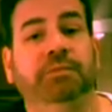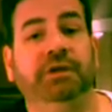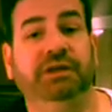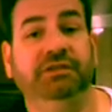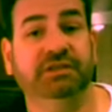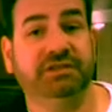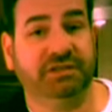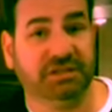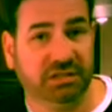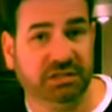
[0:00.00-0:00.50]
to
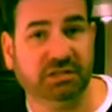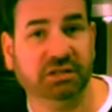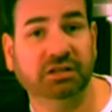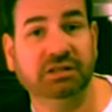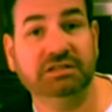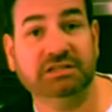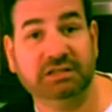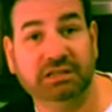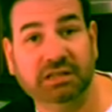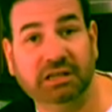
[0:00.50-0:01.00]
beat this until
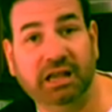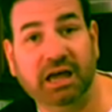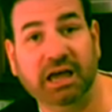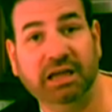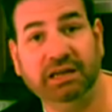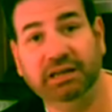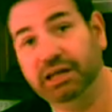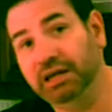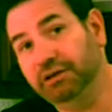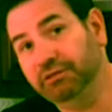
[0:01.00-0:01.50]
it's light
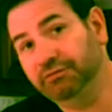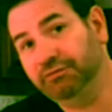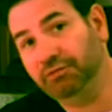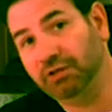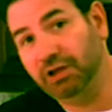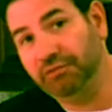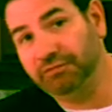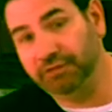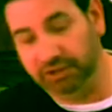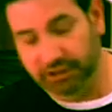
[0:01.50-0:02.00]
and
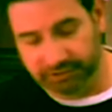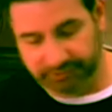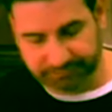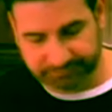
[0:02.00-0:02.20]
fluffy.